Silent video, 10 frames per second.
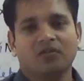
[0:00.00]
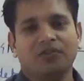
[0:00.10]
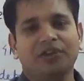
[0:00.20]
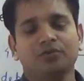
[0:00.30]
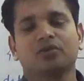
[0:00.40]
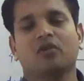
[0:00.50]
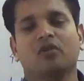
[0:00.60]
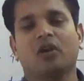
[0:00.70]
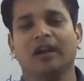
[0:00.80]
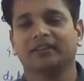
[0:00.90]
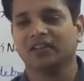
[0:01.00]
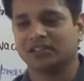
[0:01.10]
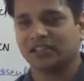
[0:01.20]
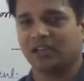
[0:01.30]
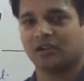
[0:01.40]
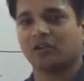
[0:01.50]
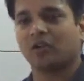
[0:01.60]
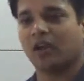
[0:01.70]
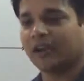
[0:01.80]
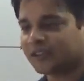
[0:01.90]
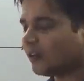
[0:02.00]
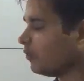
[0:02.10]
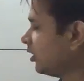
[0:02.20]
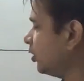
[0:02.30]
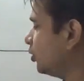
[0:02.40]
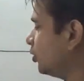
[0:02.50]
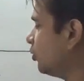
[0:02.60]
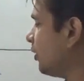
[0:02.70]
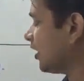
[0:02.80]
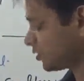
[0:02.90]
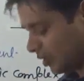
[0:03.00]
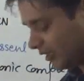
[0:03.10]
We use collectors here. Collector do what?